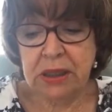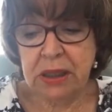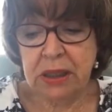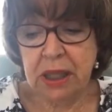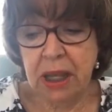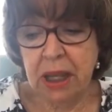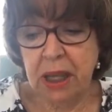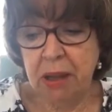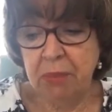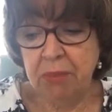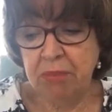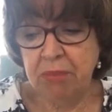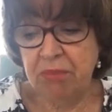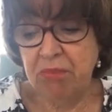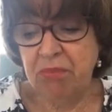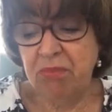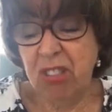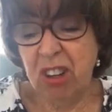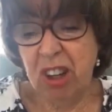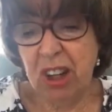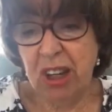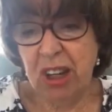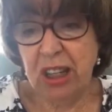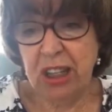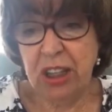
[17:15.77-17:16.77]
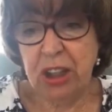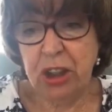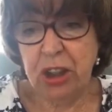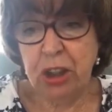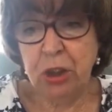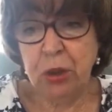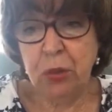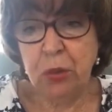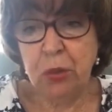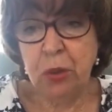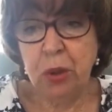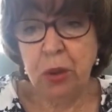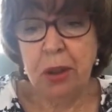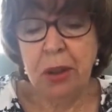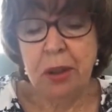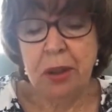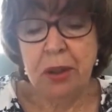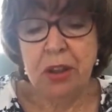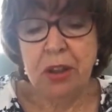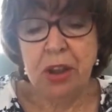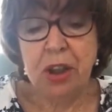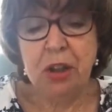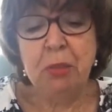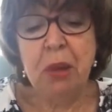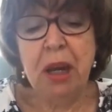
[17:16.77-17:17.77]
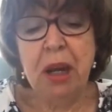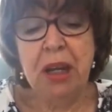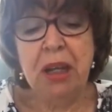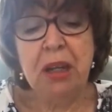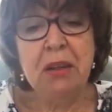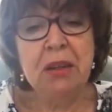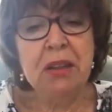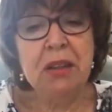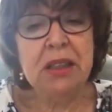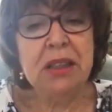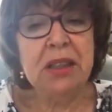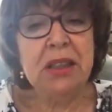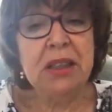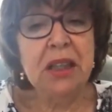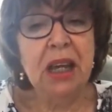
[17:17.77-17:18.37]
really to make us